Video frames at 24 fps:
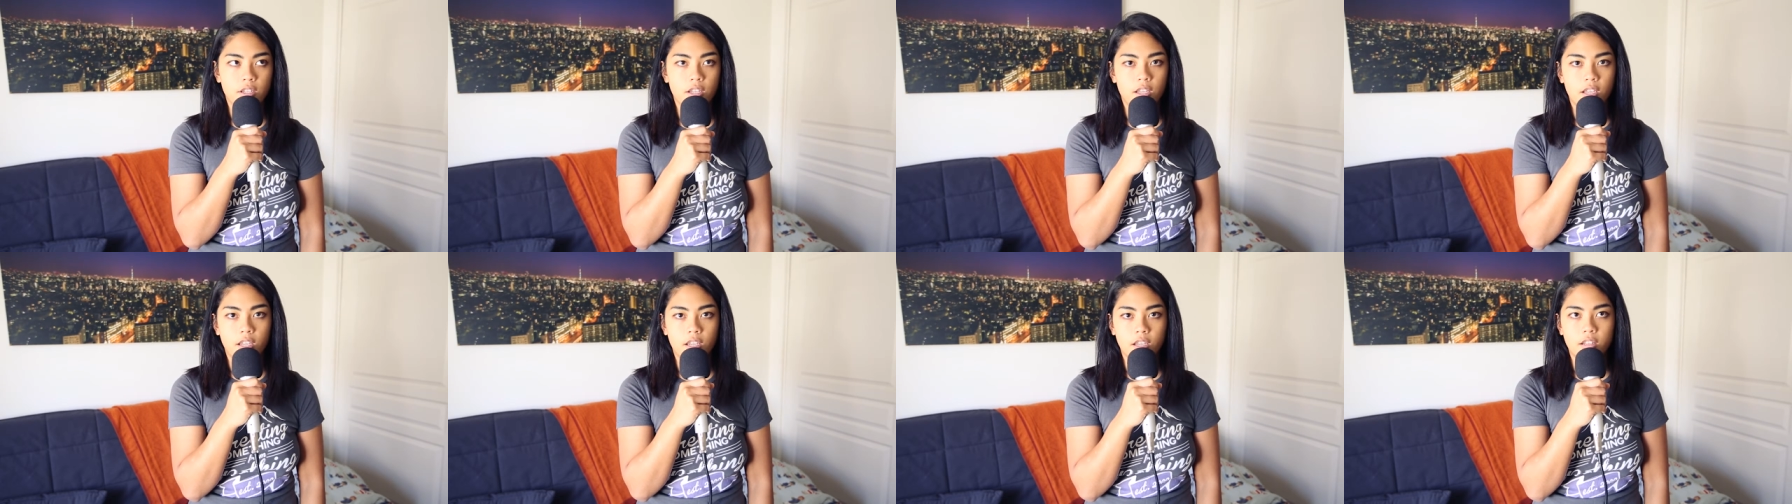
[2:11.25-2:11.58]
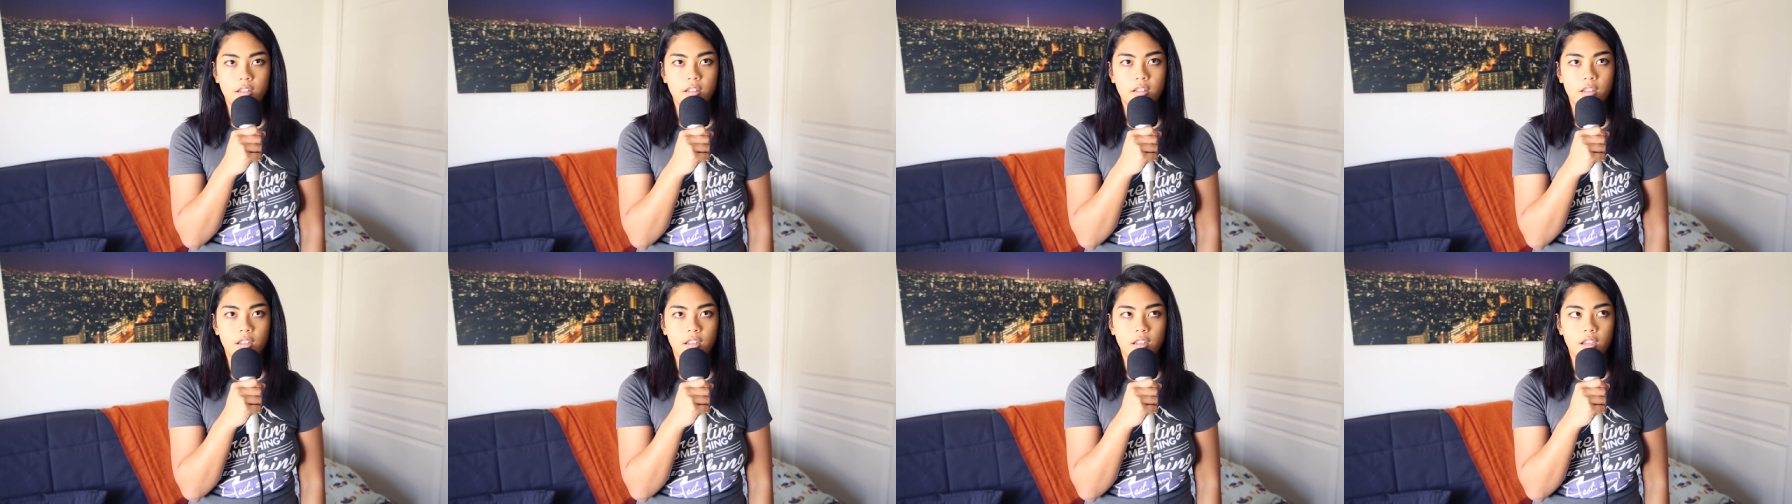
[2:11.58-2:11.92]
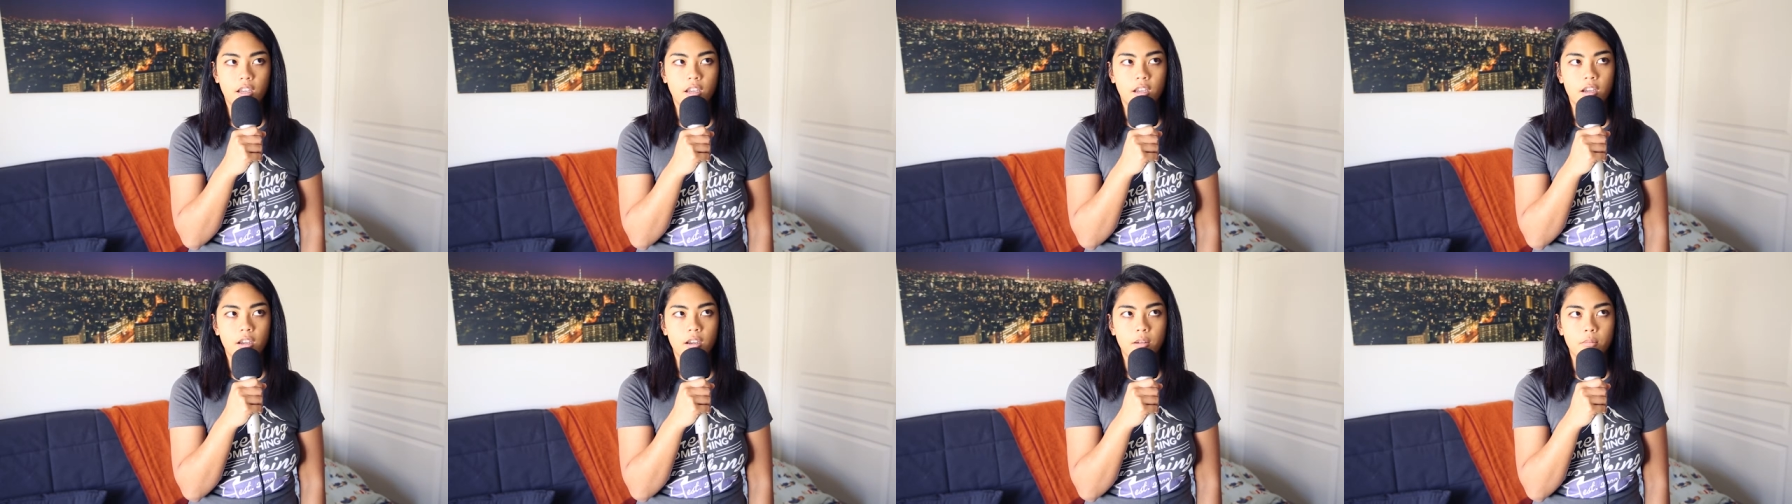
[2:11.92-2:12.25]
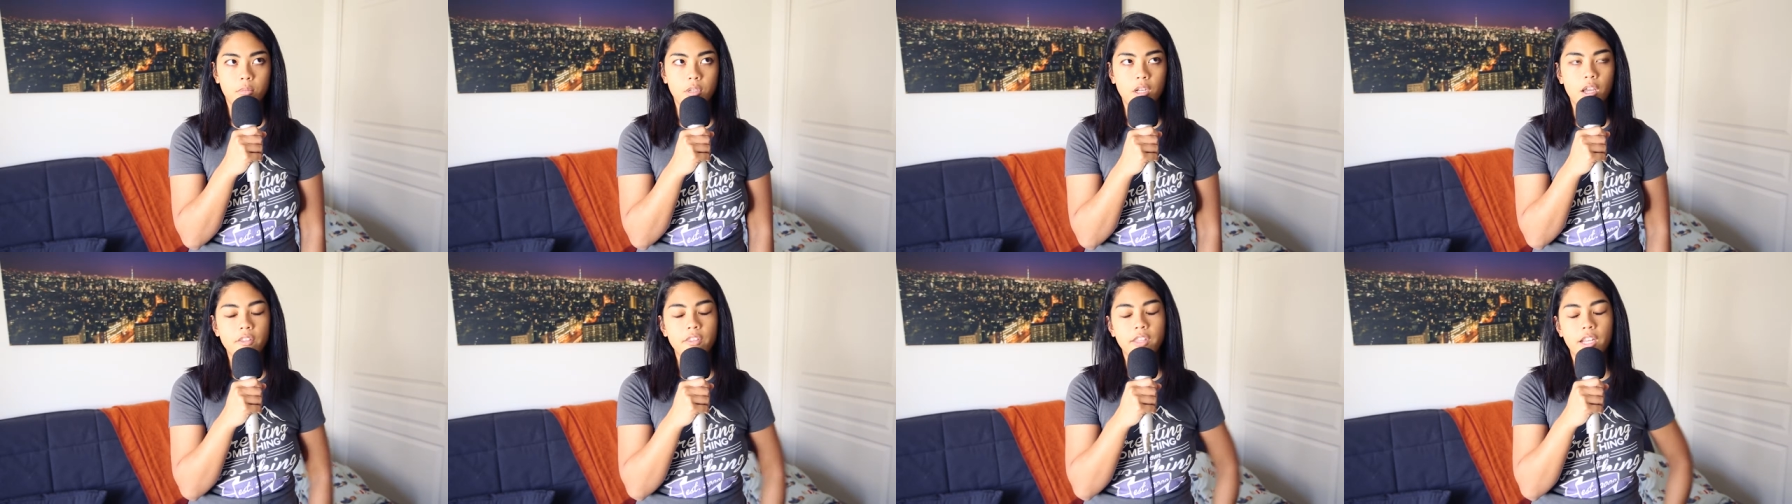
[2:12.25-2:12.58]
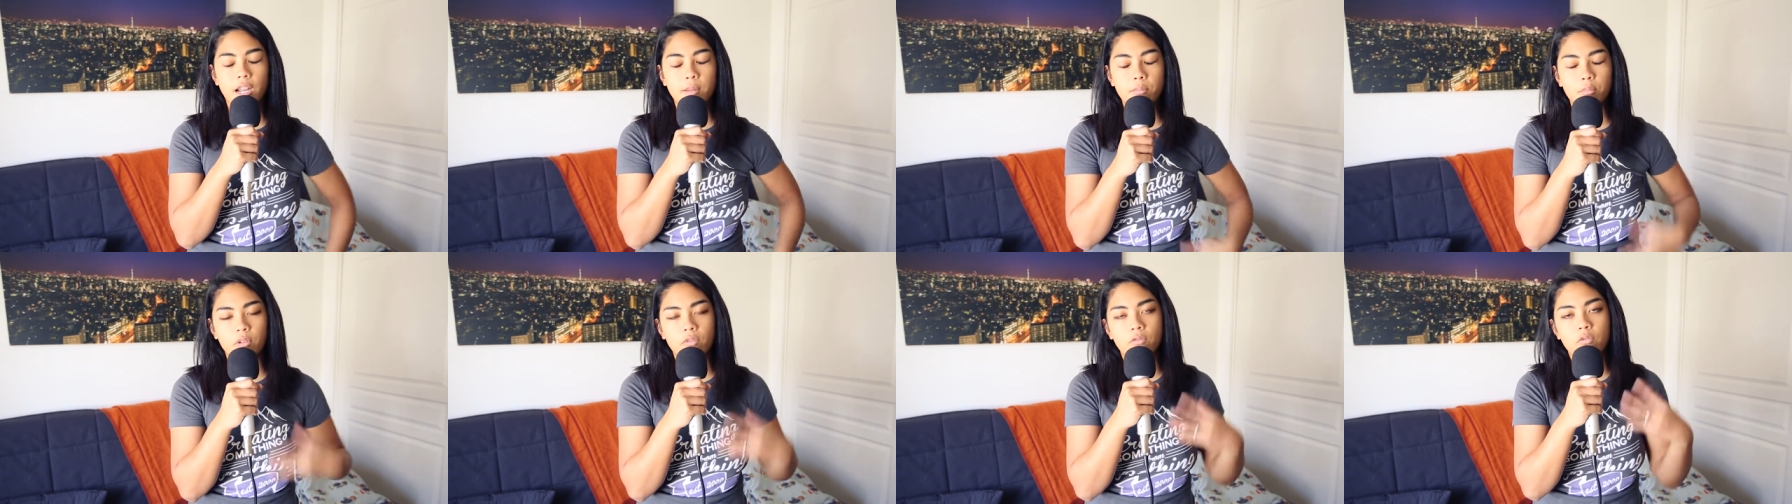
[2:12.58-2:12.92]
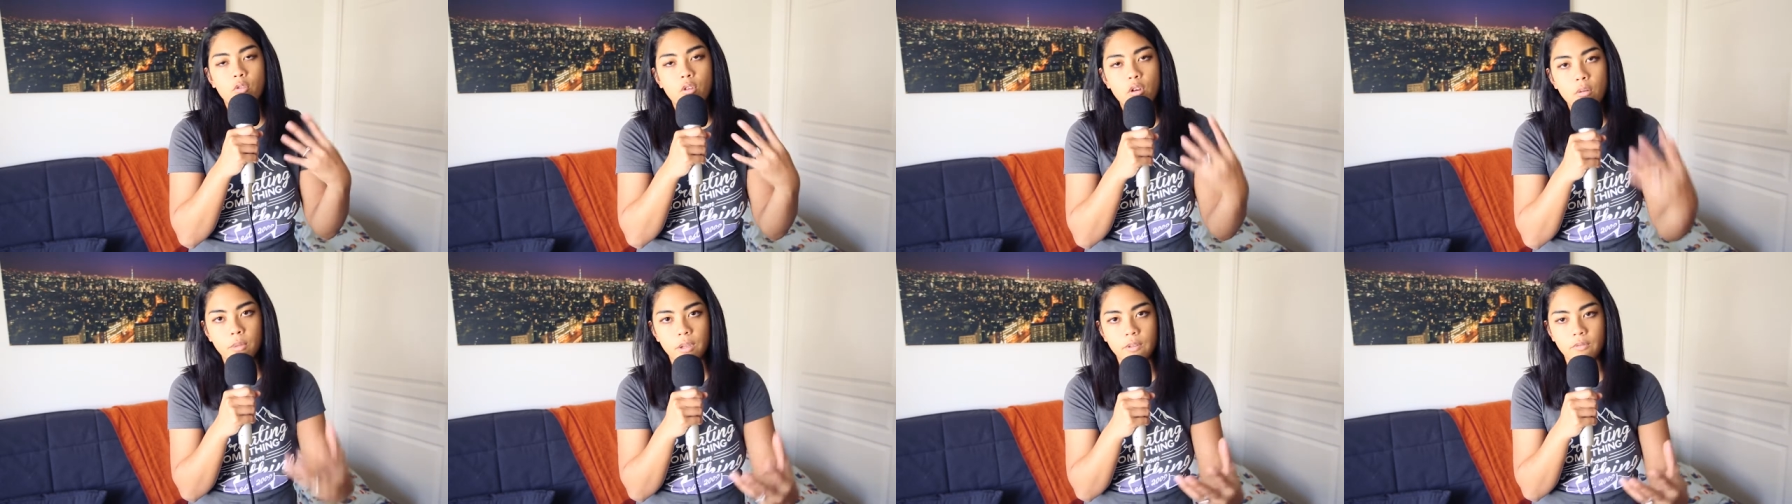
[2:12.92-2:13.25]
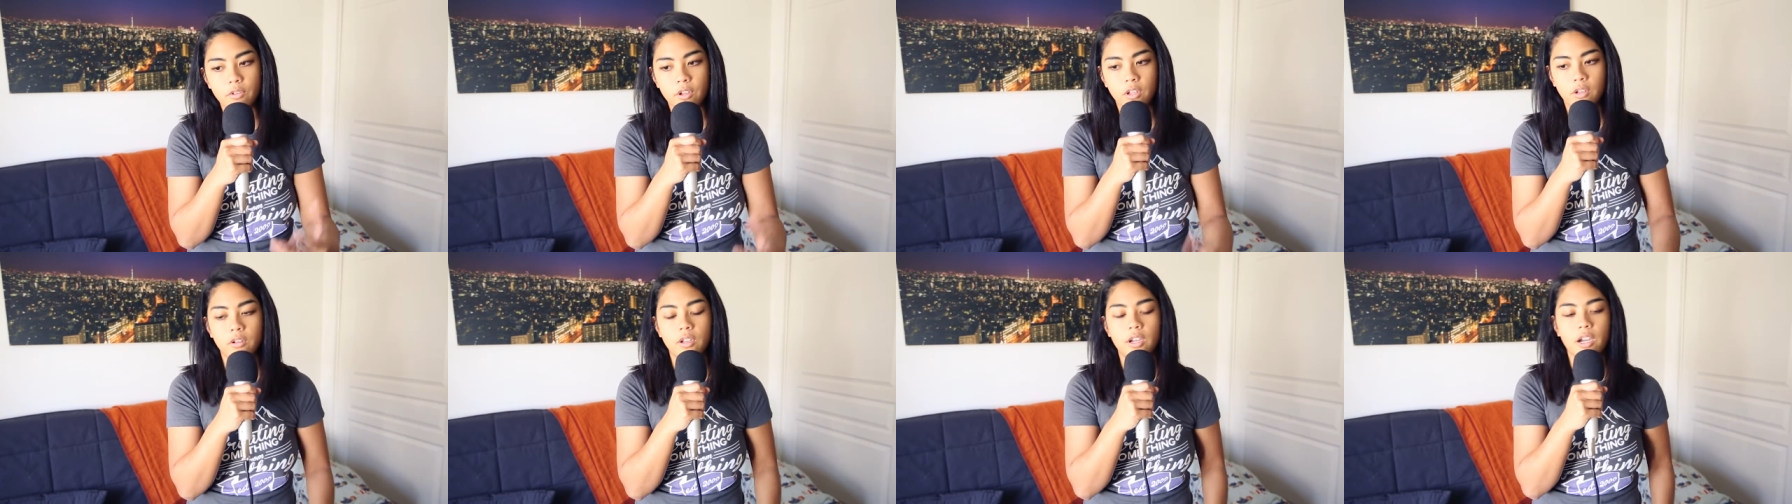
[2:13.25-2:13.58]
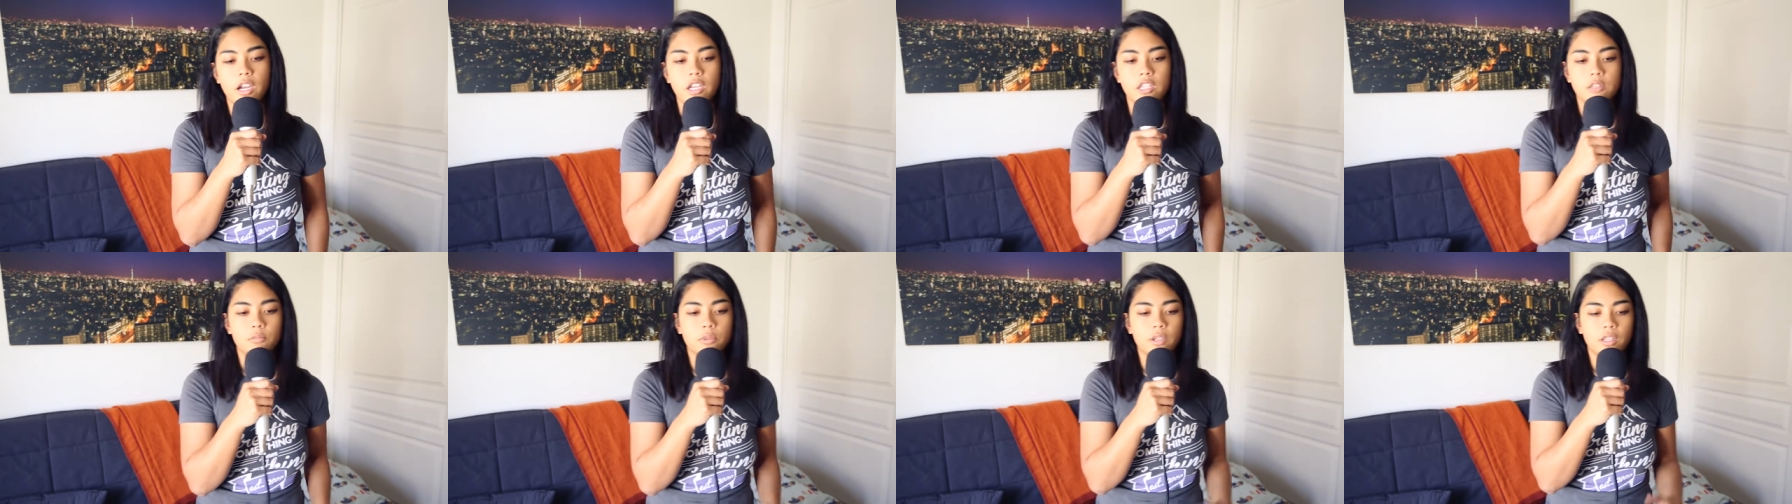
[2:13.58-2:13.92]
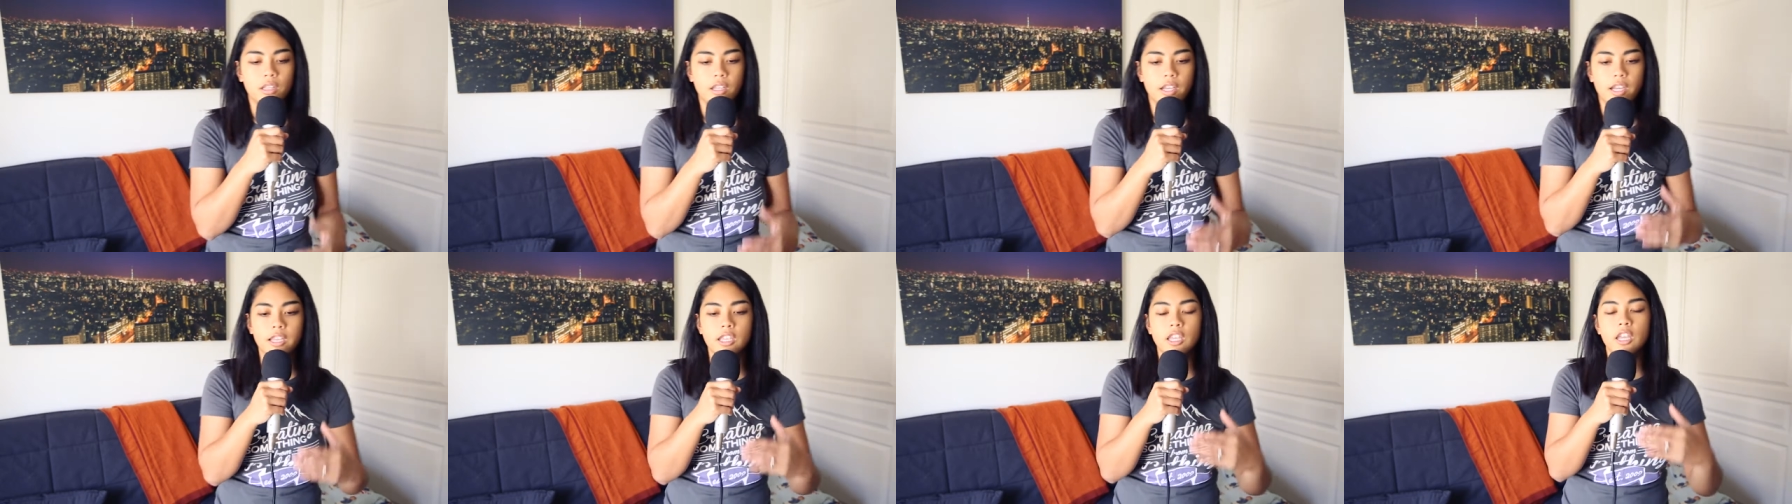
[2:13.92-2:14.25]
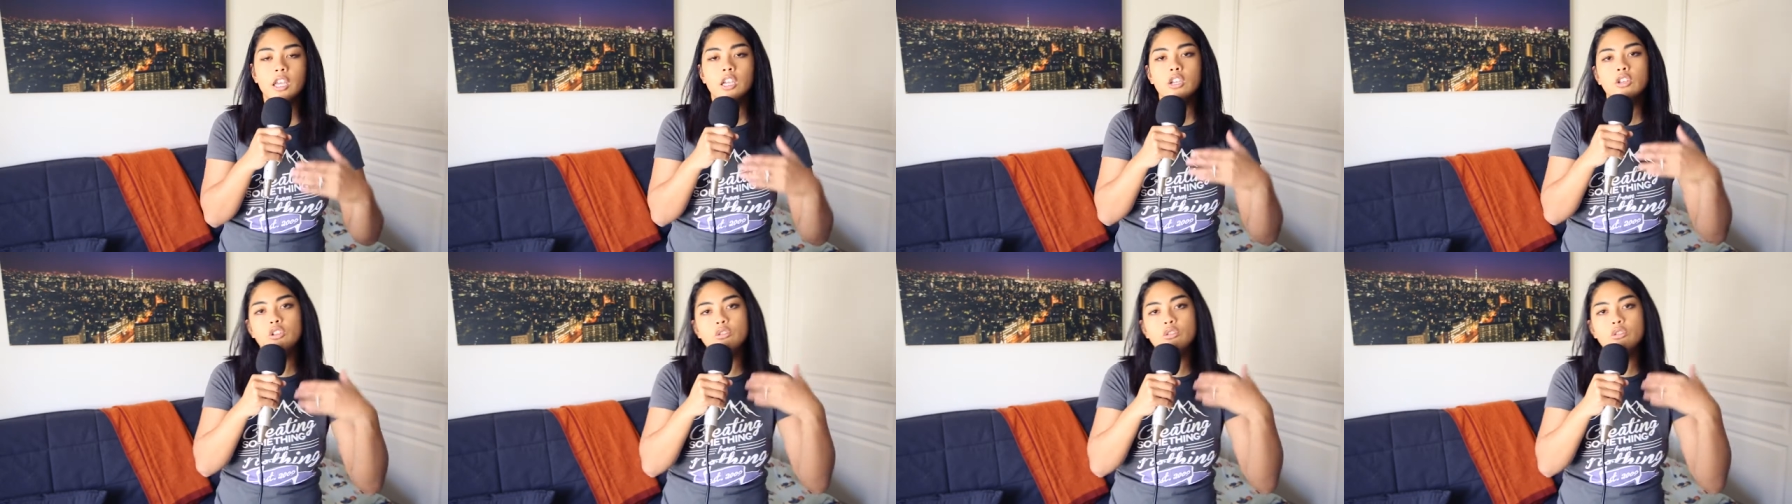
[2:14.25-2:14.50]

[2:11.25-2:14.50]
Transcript: And not that I'm performing for you guys, but like,